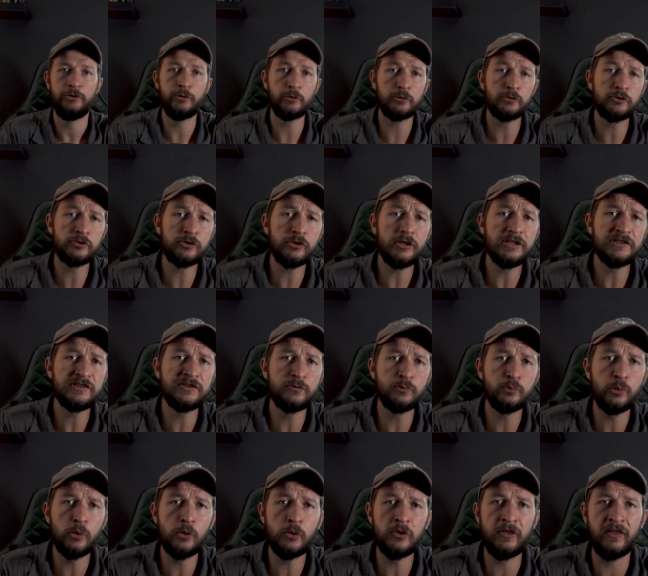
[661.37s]
Your trust
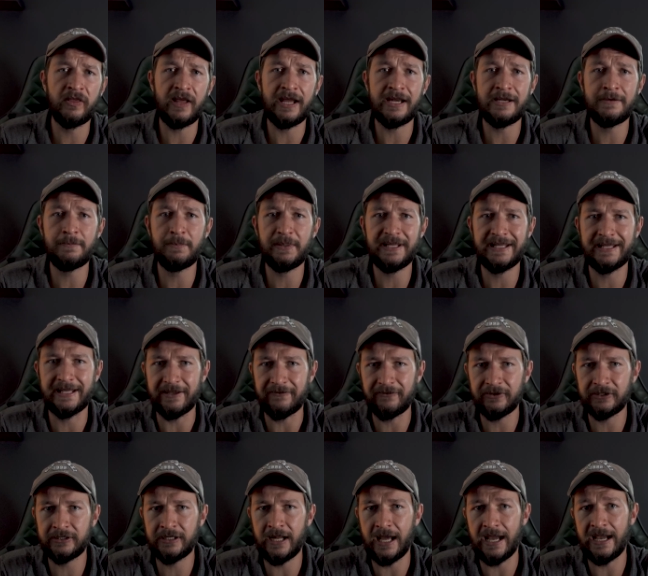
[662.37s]
will then be
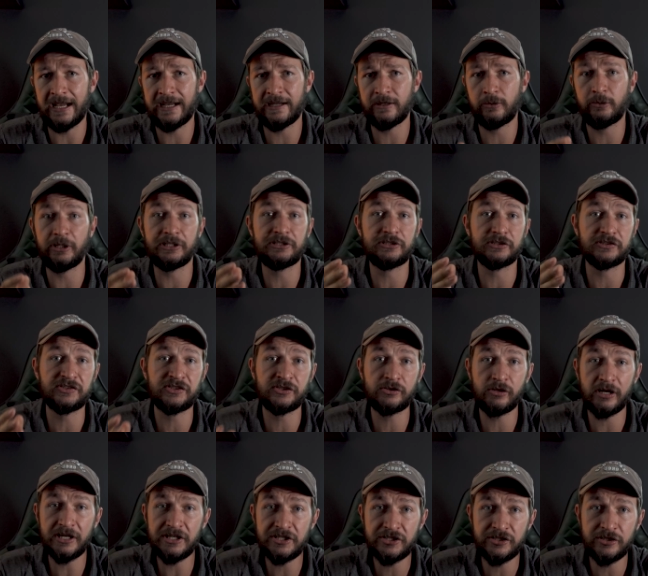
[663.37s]
given a
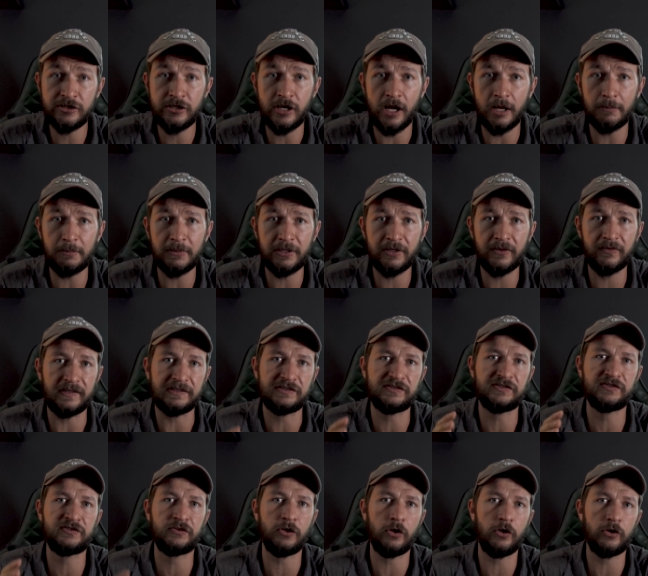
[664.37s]
registration number that
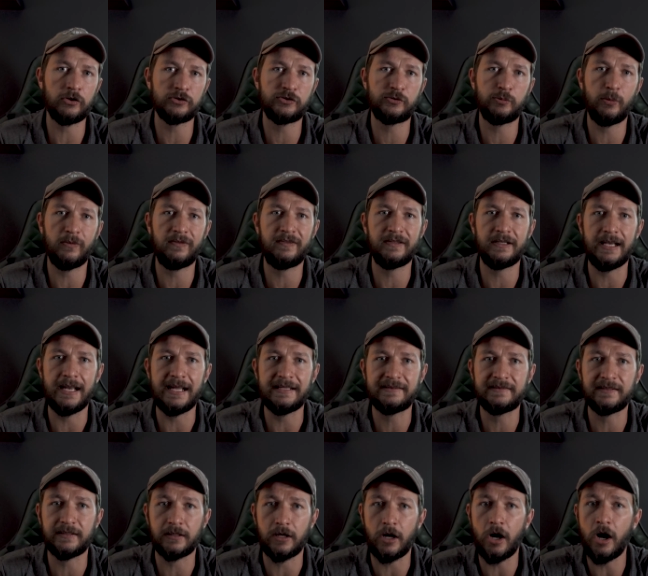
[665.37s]
starts with the
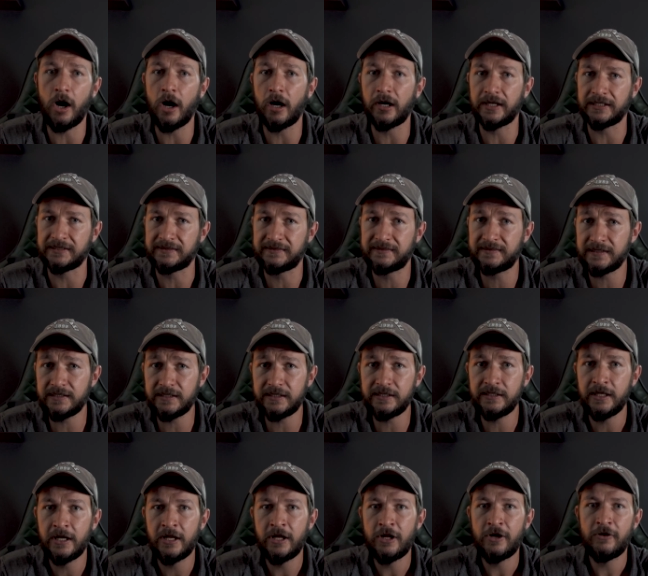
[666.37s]
letter
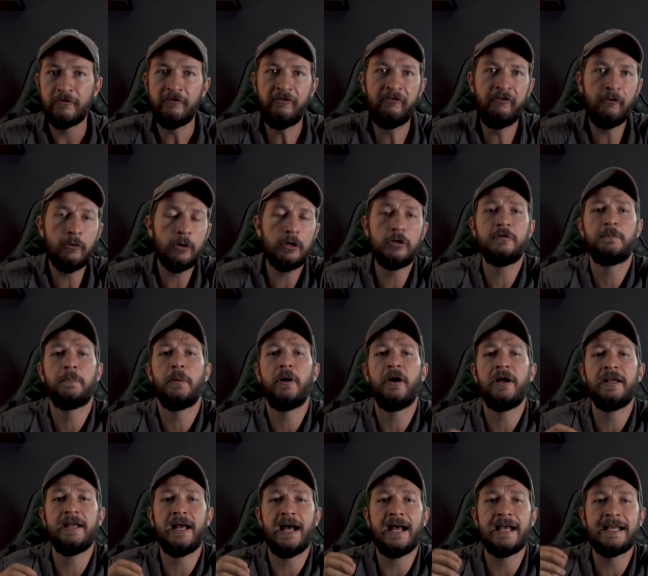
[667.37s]
IT, followed
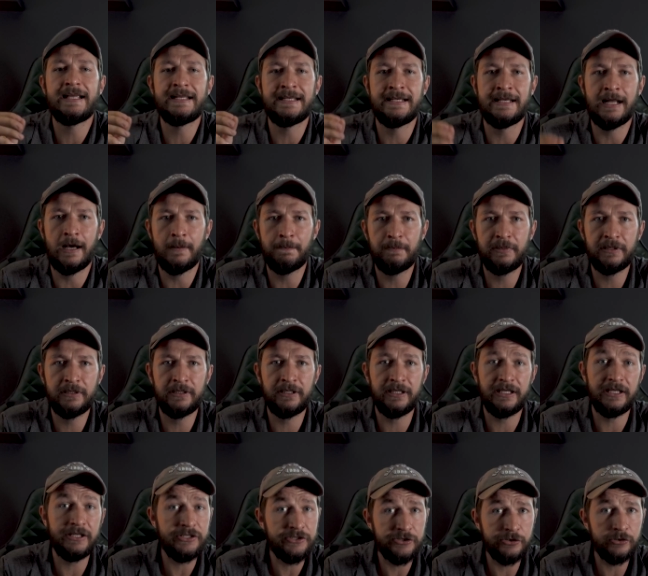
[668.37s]
by a
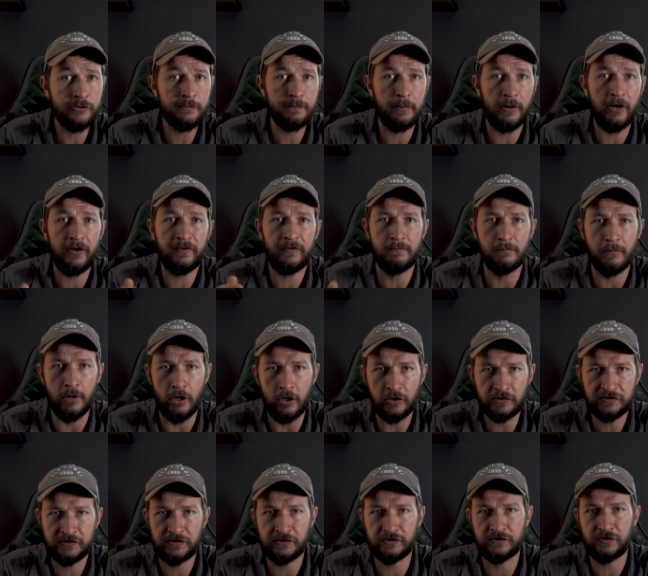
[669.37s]
number issued by the
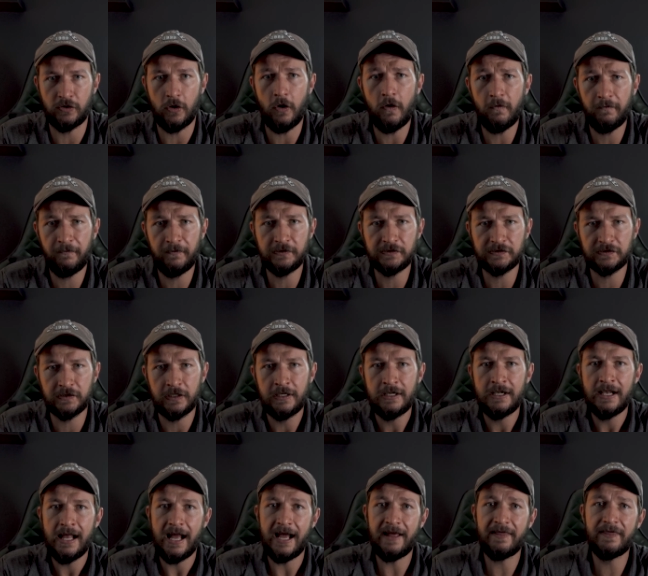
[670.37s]
master's office,
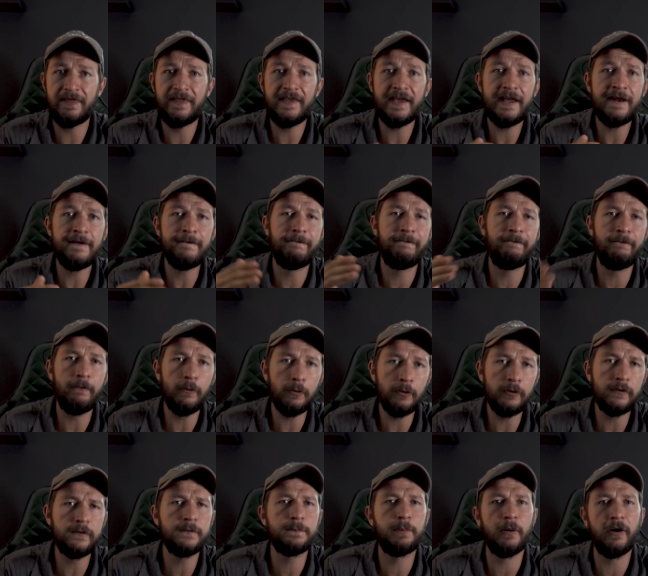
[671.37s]
and then
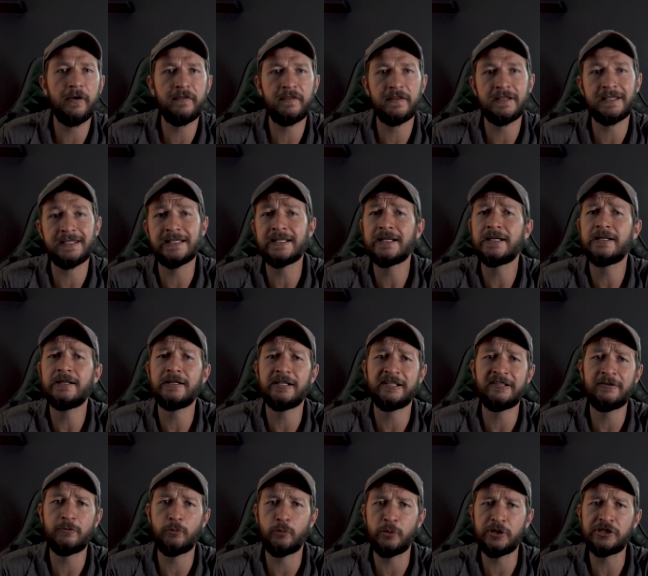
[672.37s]
followed by the year
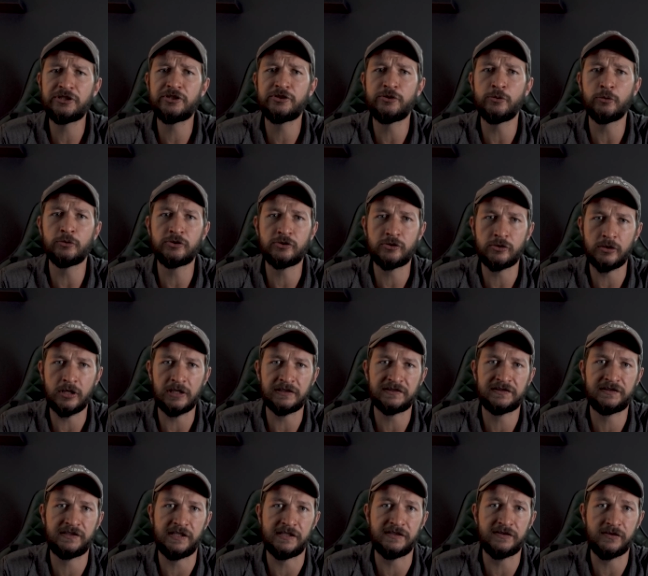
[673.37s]
in which your
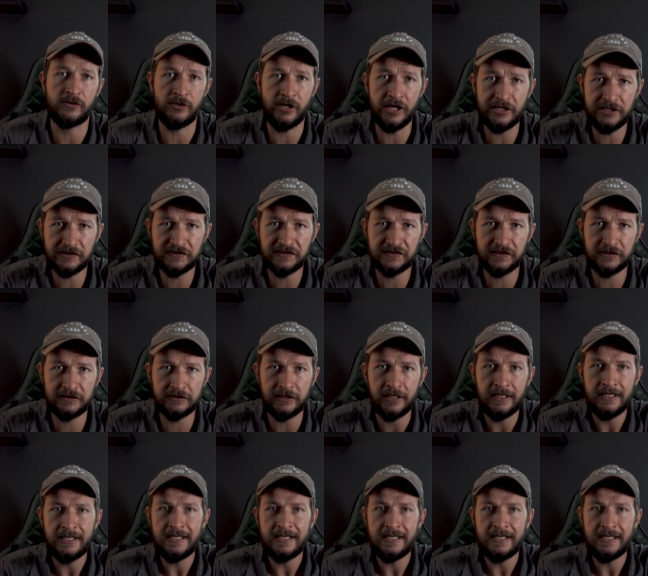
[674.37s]
trust is registered.